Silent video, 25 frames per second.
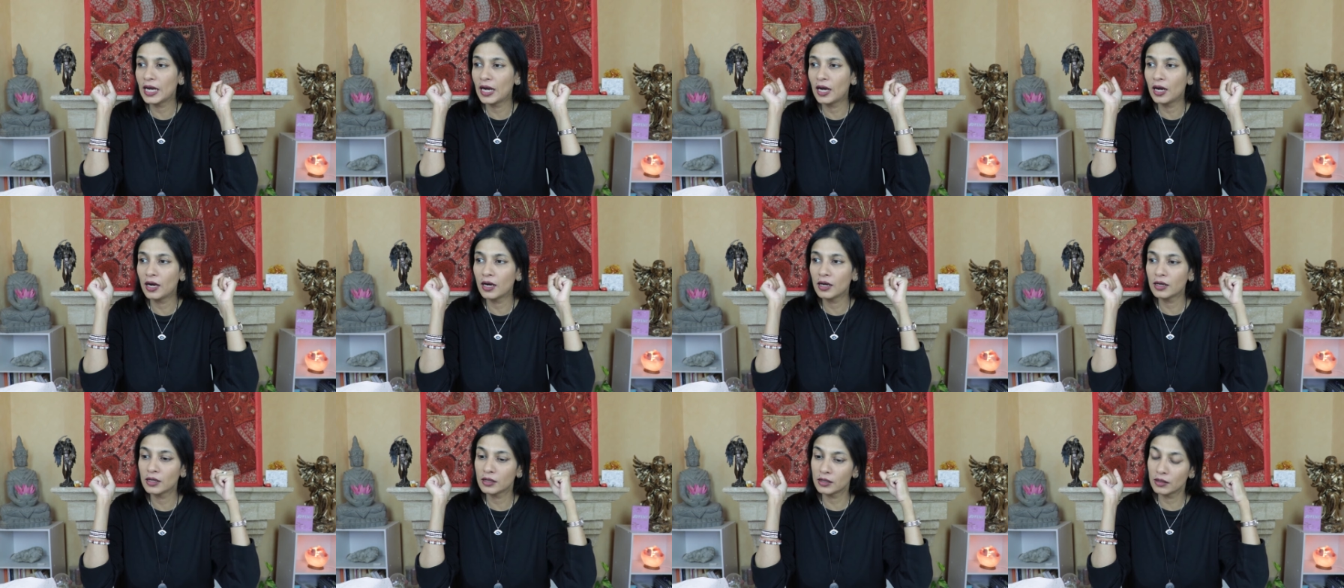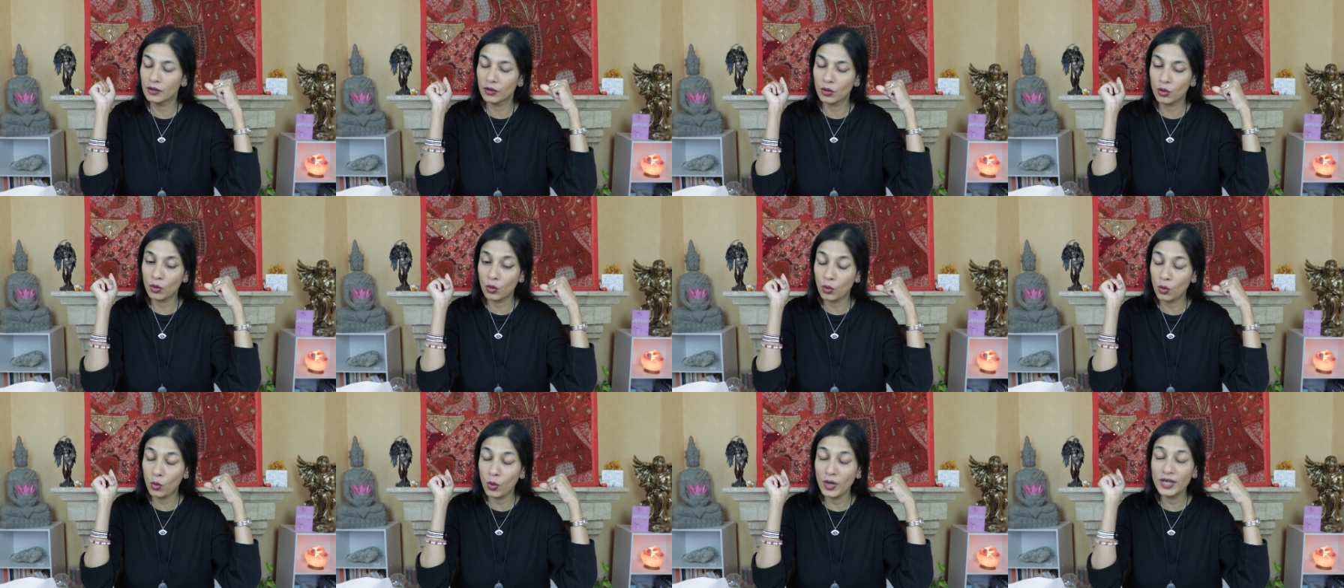are
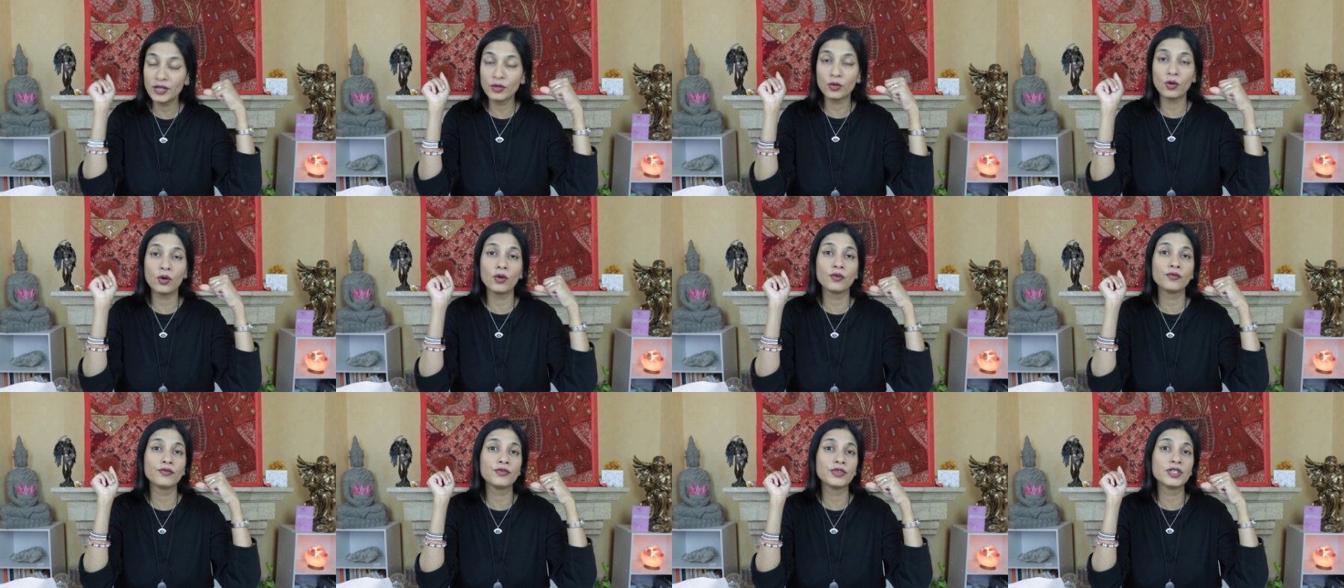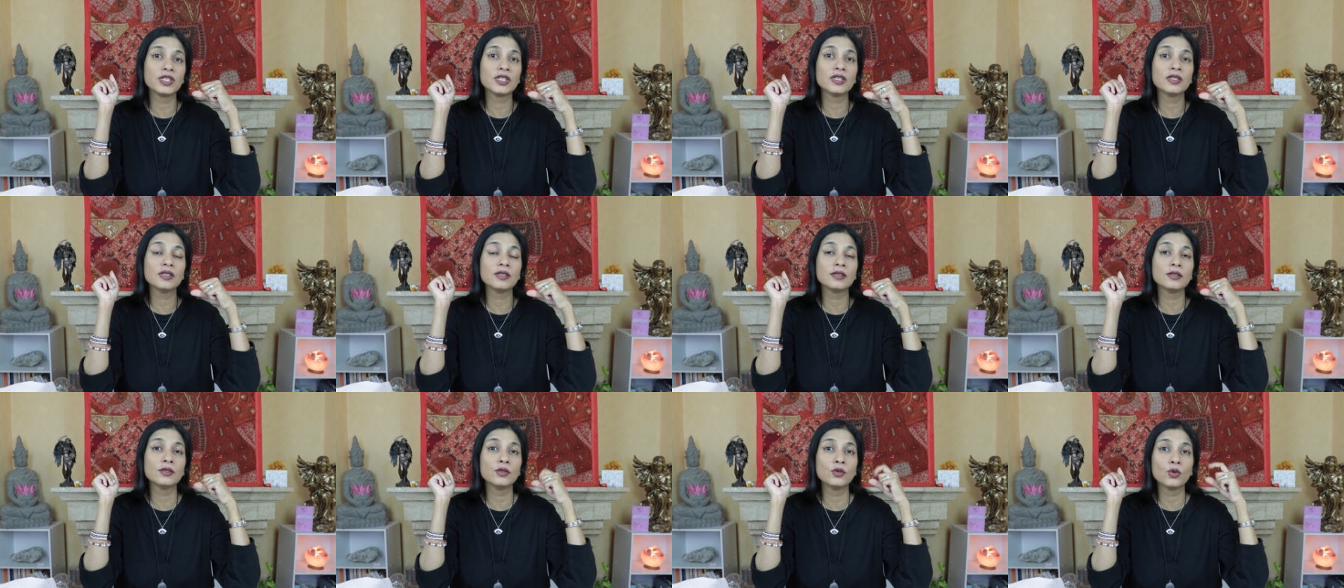quite
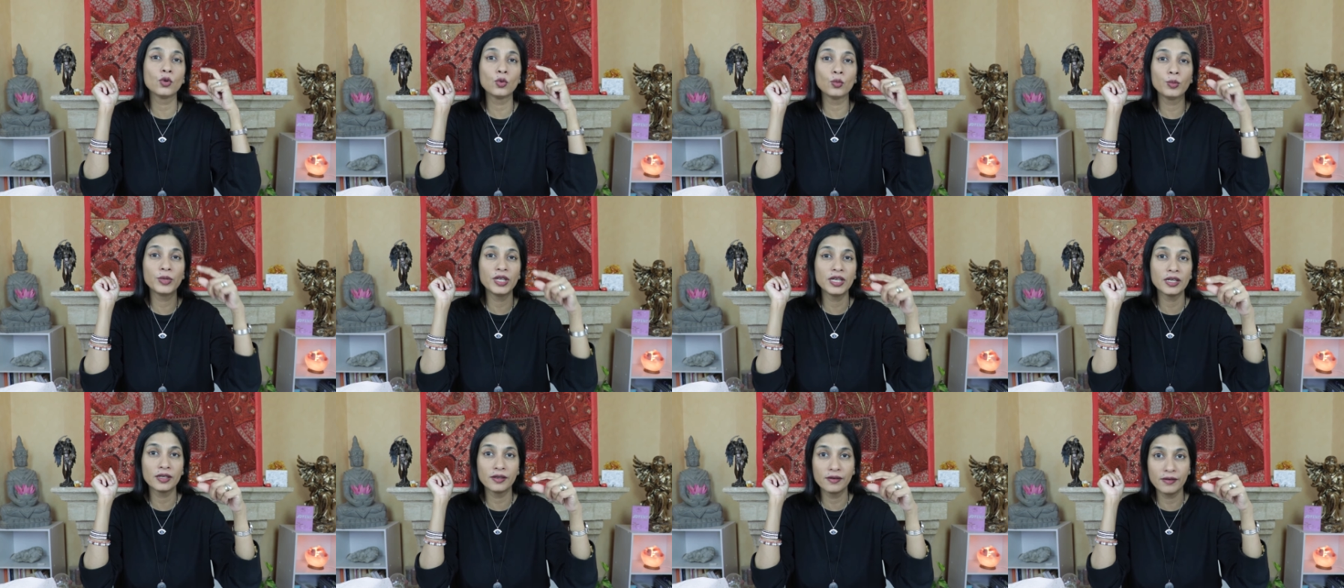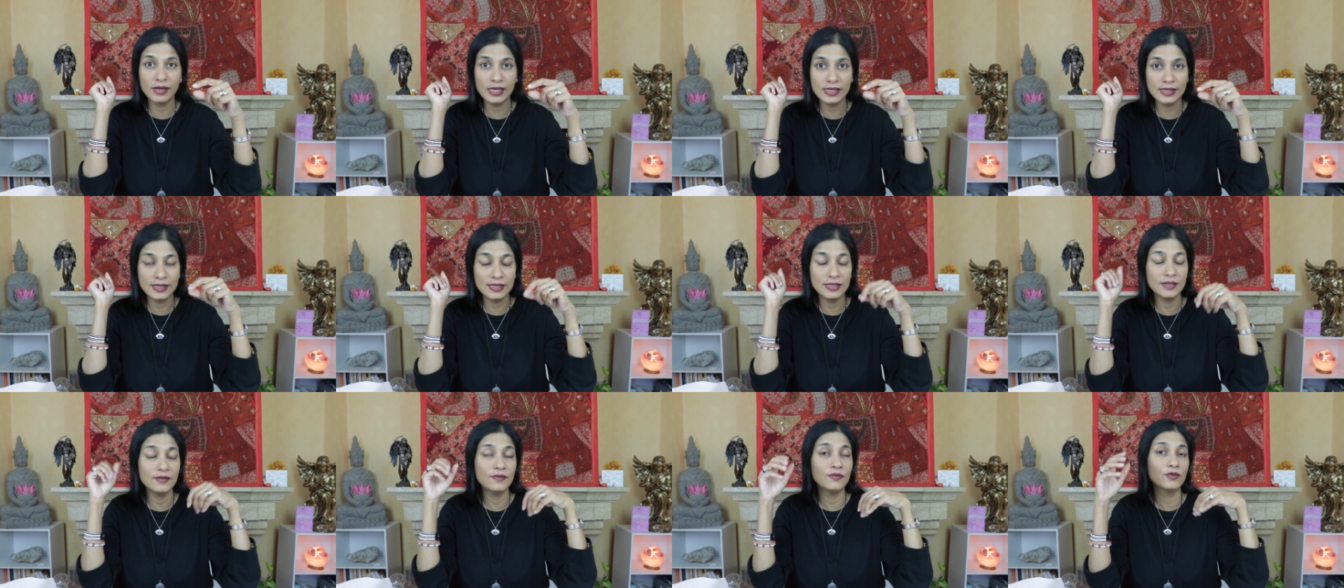confident don't be
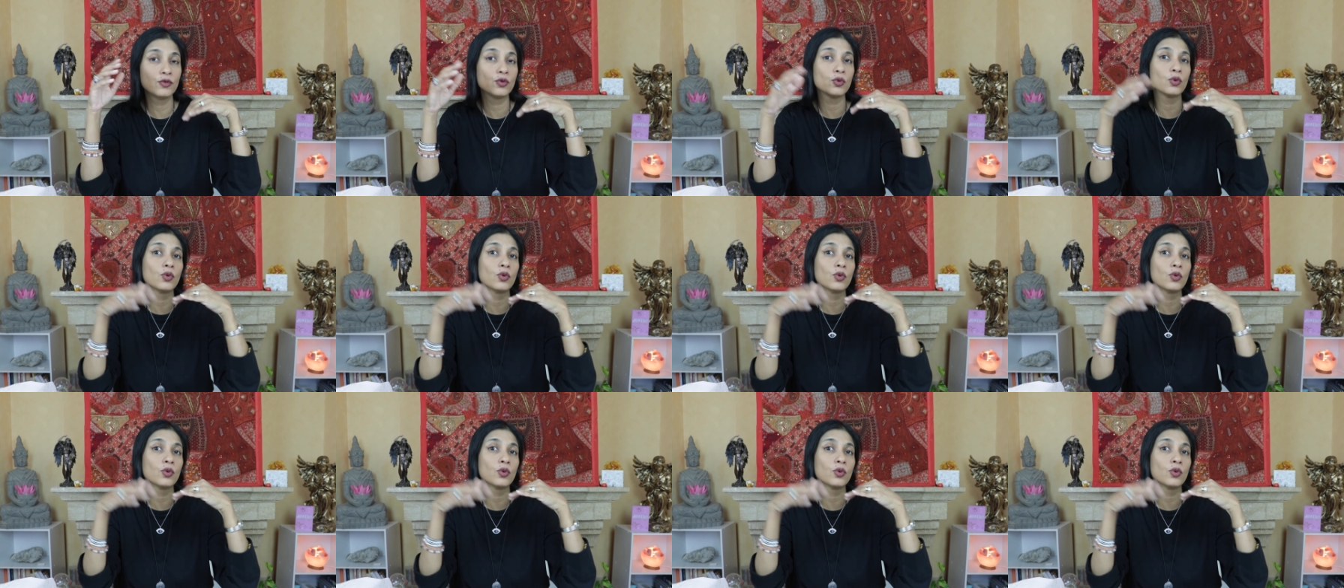aggressive